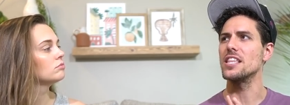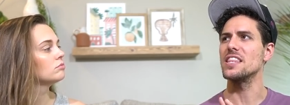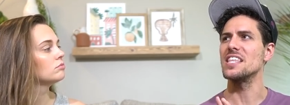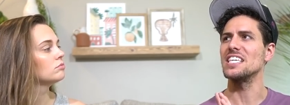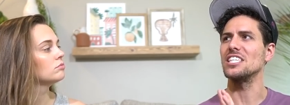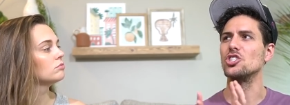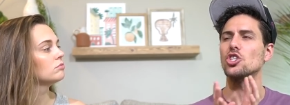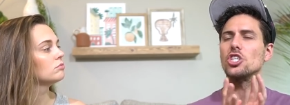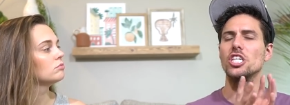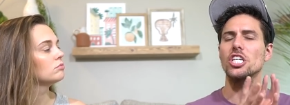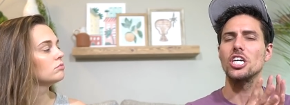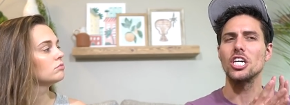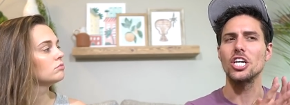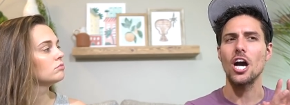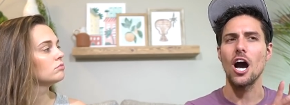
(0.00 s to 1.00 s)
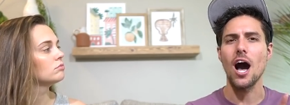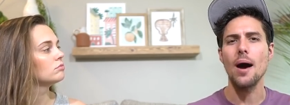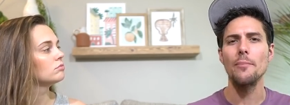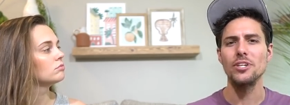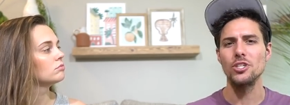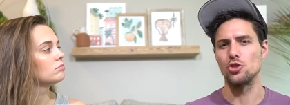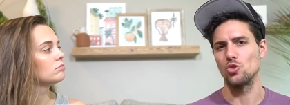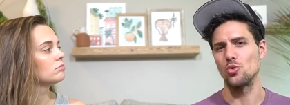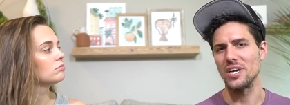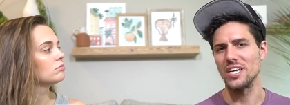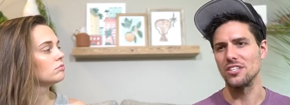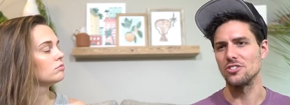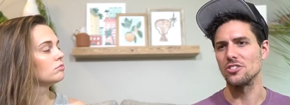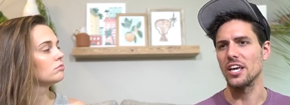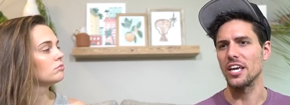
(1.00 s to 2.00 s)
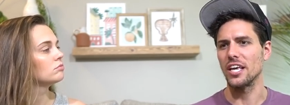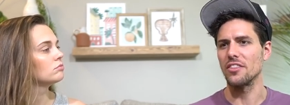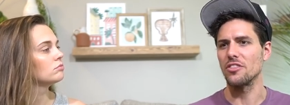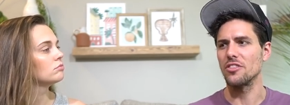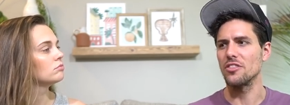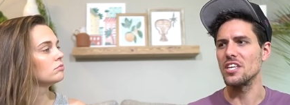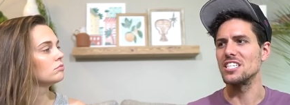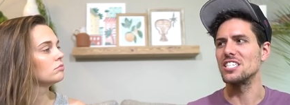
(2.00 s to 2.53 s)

Speaker 1: these common trends. Like it